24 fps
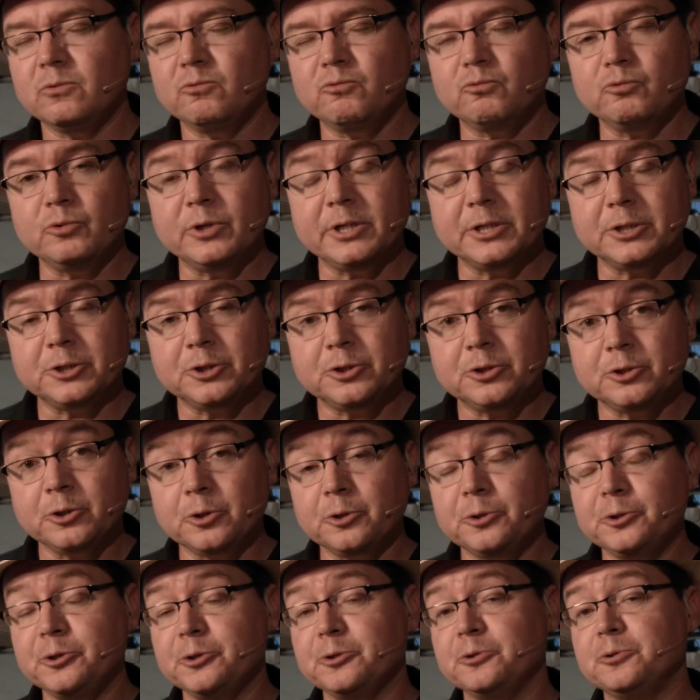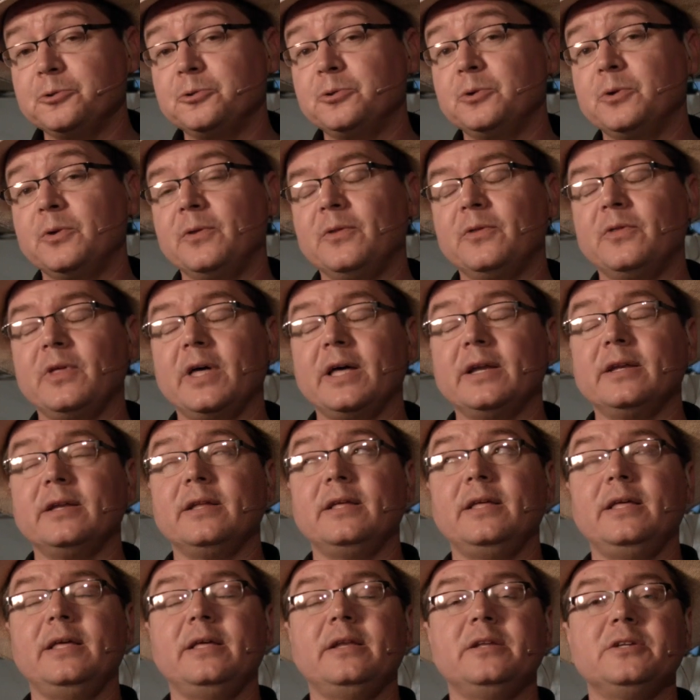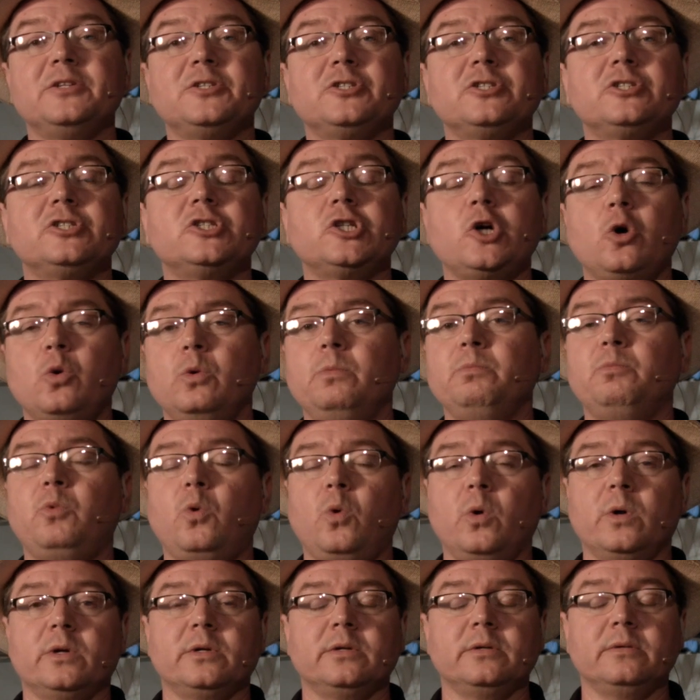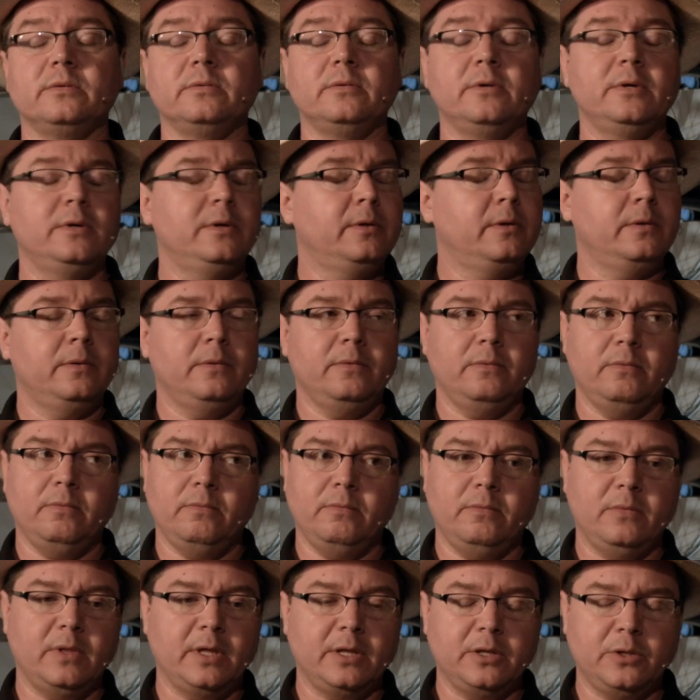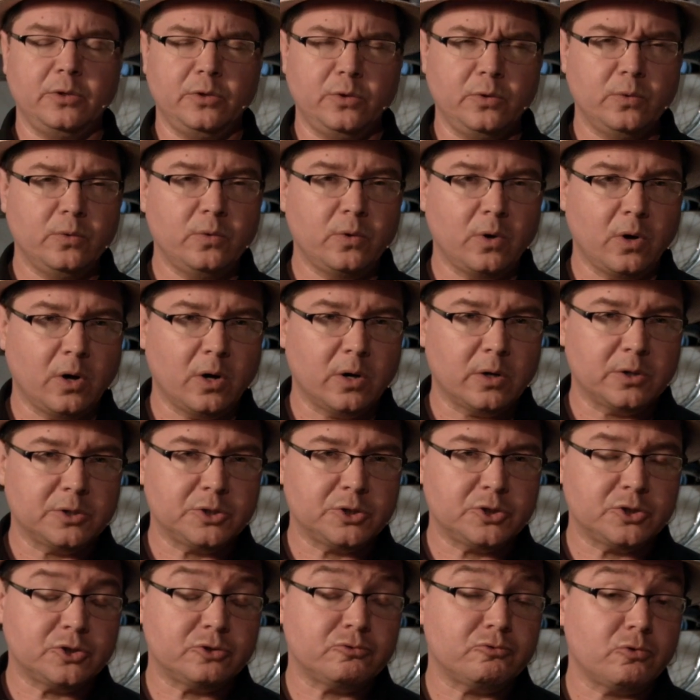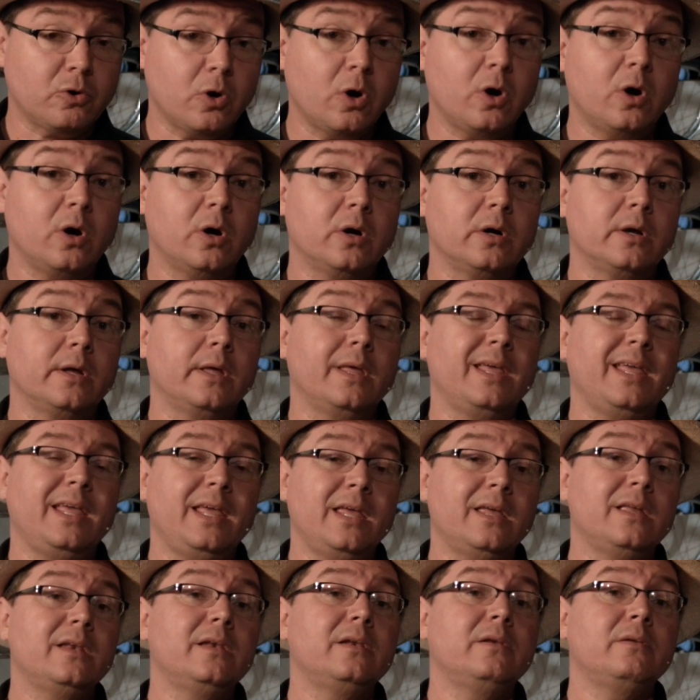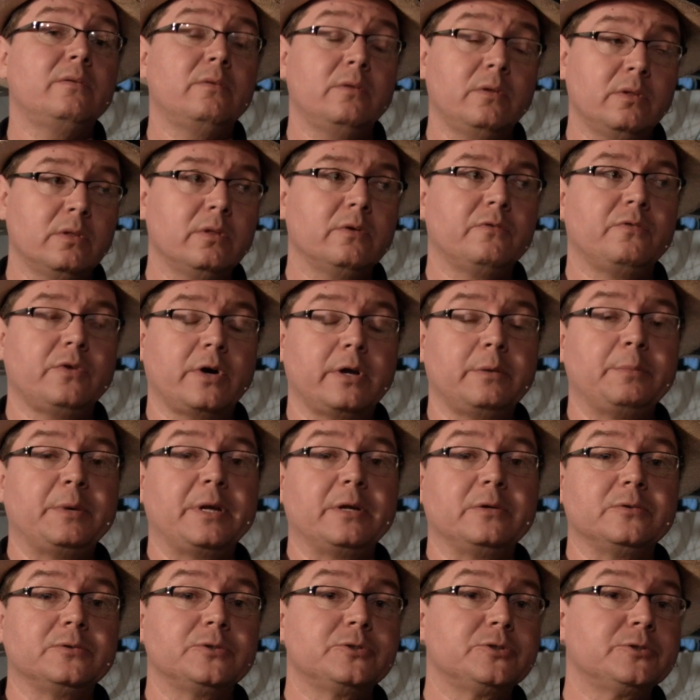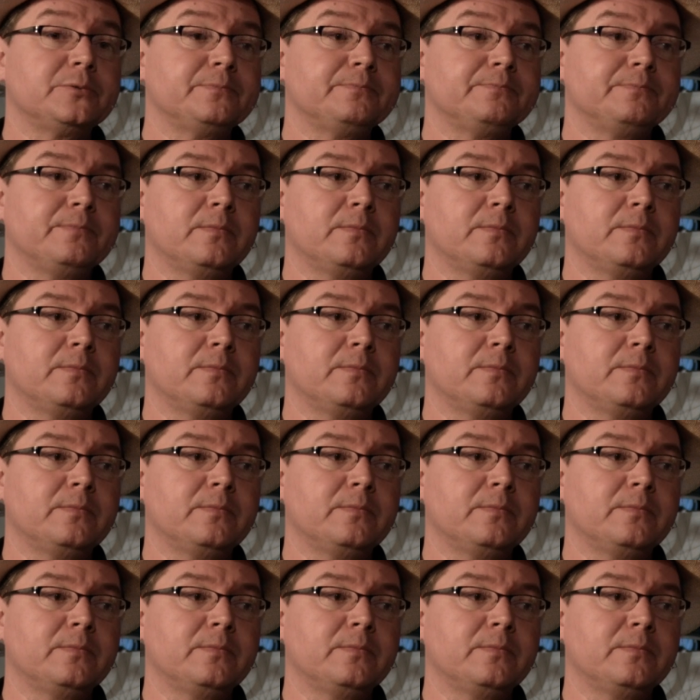reassure you that it is so important that you are strong in the fundamentals.